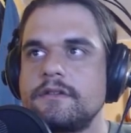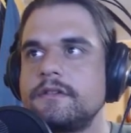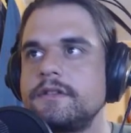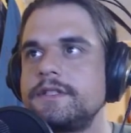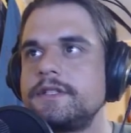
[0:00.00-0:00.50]

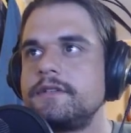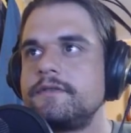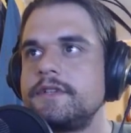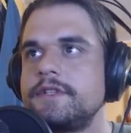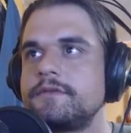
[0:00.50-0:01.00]
Let's see
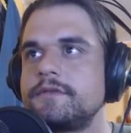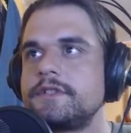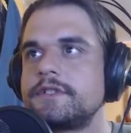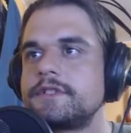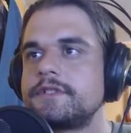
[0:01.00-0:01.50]
if this
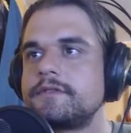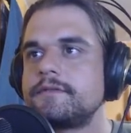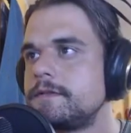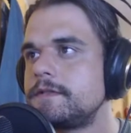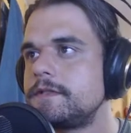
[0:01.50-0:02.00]
works.
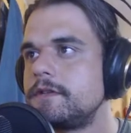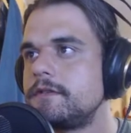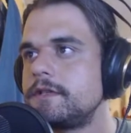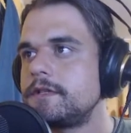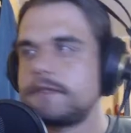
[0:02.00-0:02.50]

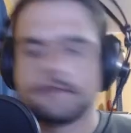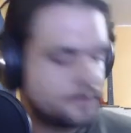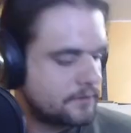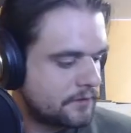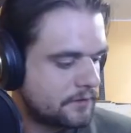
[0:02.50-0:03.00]
Token,
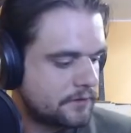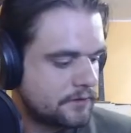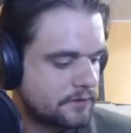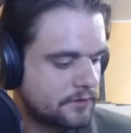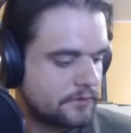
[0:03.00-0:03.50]

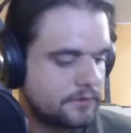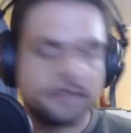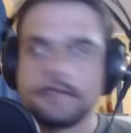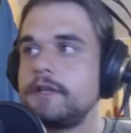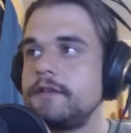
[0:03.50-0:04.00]
control
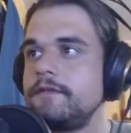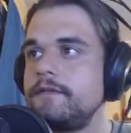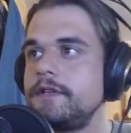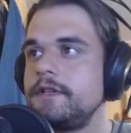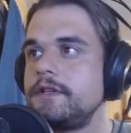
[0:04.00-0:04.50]
A,
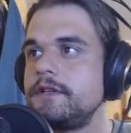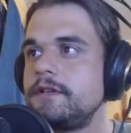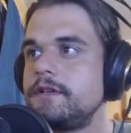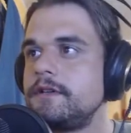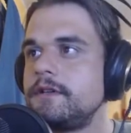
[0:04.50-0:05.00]
V.
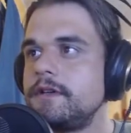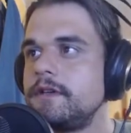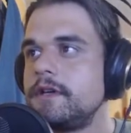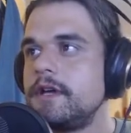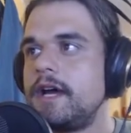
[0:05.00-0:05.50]

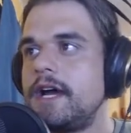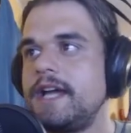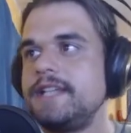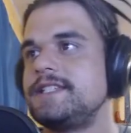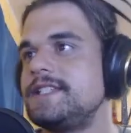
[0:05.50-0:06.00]

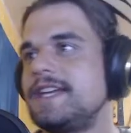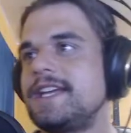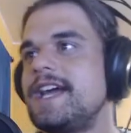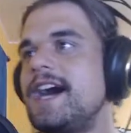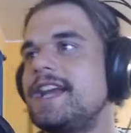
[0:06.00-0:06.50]
Ice, it
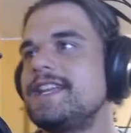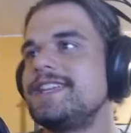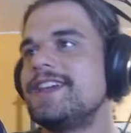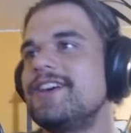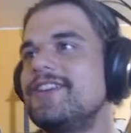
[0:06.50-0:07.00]
got it, yo.